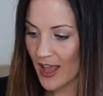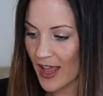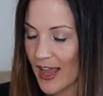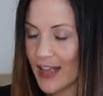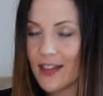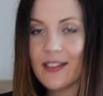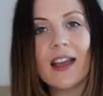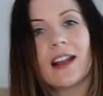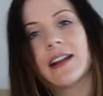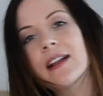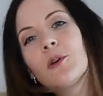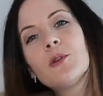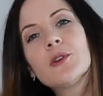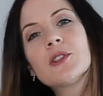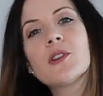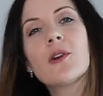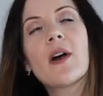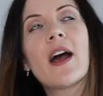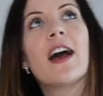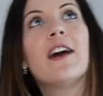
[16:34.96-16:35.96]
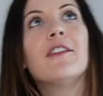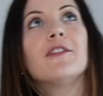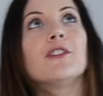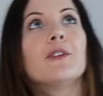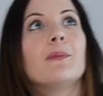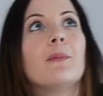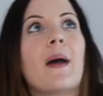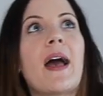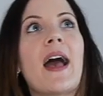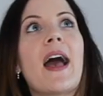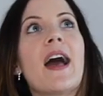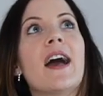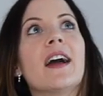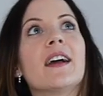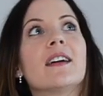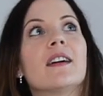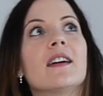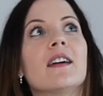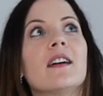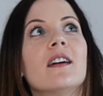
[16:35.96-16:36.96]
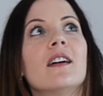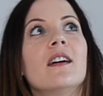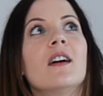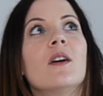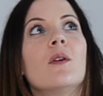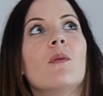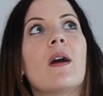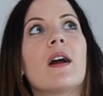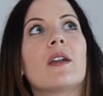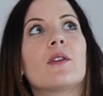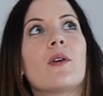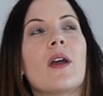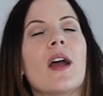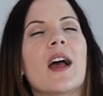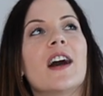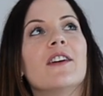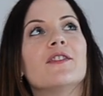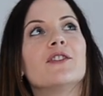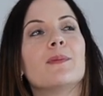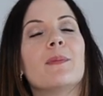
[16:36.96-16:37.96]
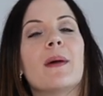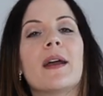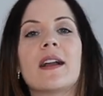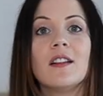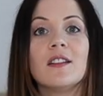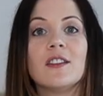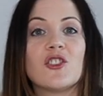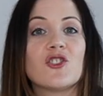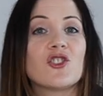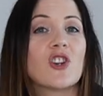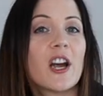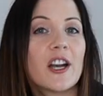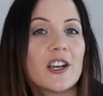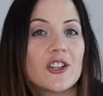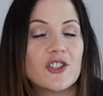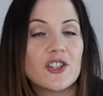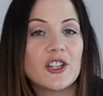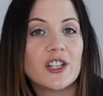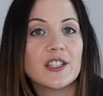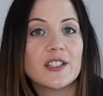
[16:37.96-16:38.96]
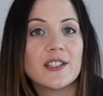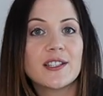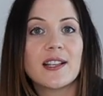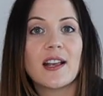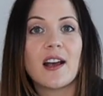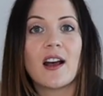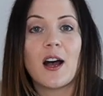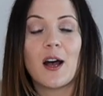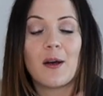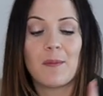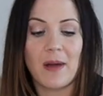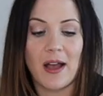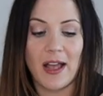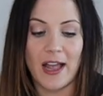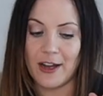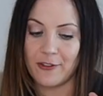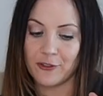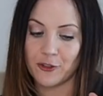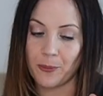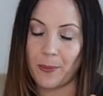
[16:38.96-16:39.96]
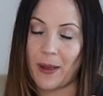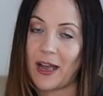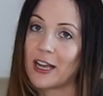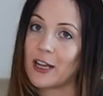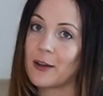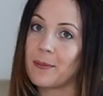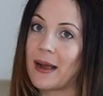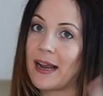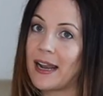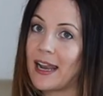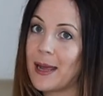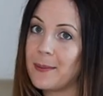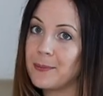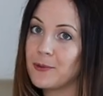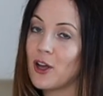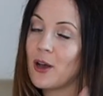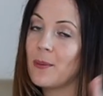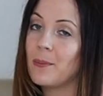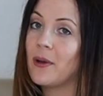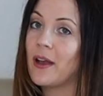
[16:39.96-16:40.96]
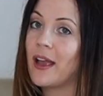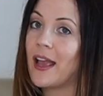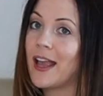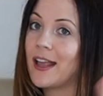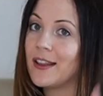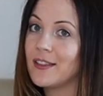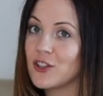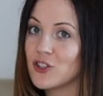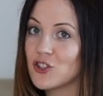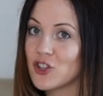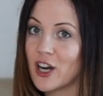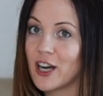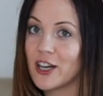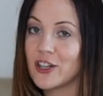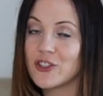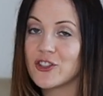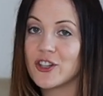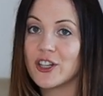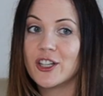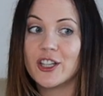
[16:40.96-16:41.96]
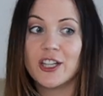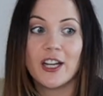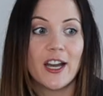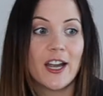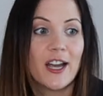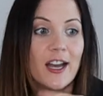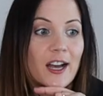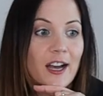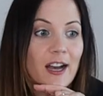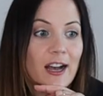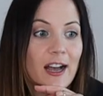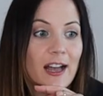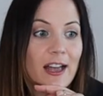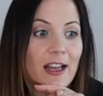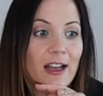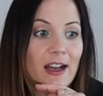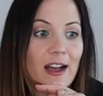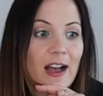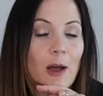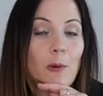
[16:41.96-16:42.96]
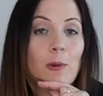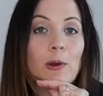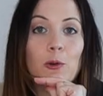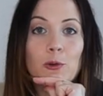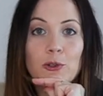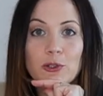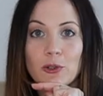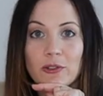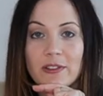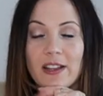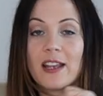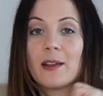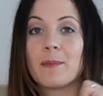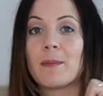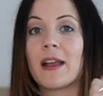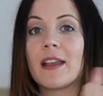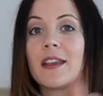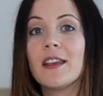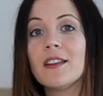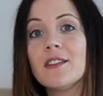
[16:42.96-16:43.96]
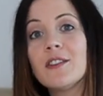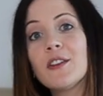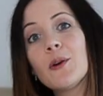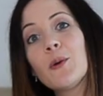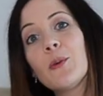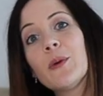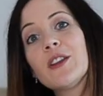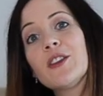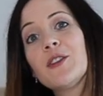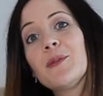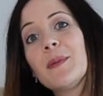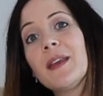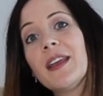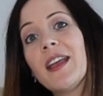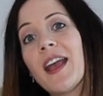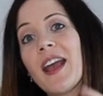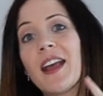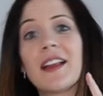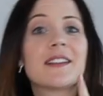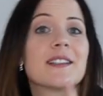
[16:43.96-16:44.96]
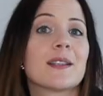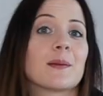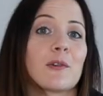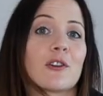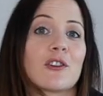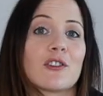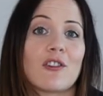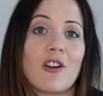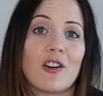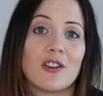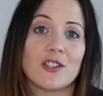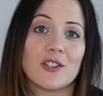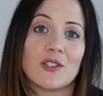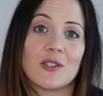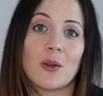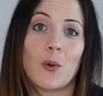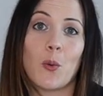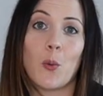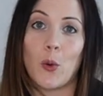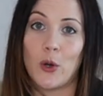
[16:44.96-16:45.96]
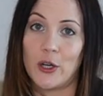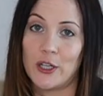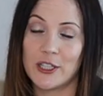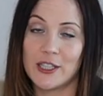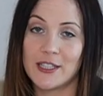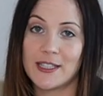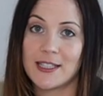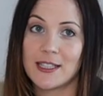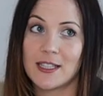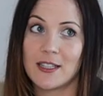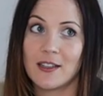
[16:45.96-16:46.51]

And then I also have to pack, what do I have to pack? The chargers. I have to pack my laptop and the charger. I will also take my Kindle with me and some crosswords.